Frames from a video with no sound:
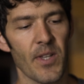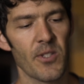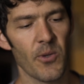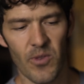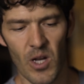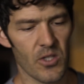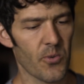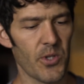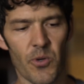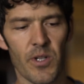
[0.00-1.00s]
So long
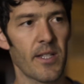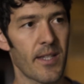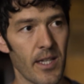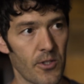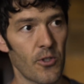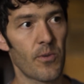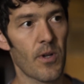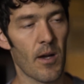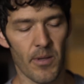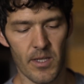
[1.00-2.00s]
story short, not to get too
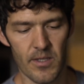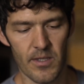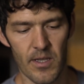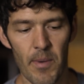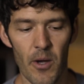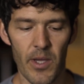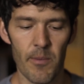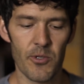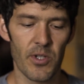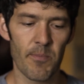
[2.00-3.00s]
complex into the
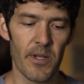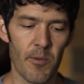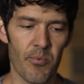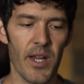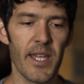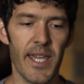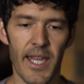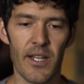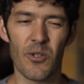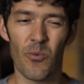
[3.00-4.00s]
biochemistry, but your brain
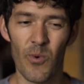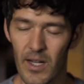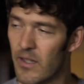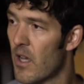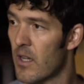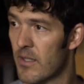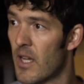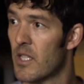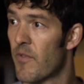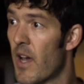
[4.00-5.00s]
can't directly
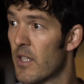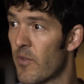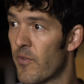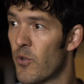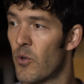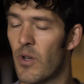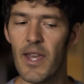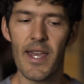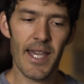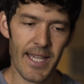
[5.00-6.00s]
oxidize fats for fuel.
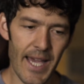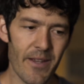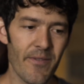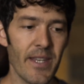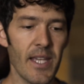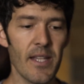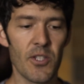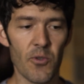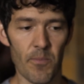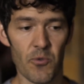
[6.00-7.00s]
It kind of
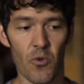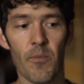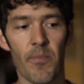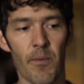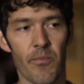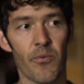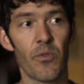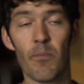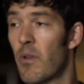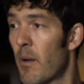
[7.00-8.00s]
needs to absorb them through
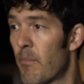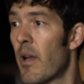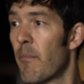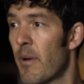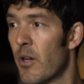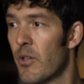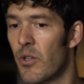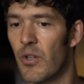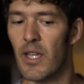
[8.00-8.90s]
the blood-brain barrier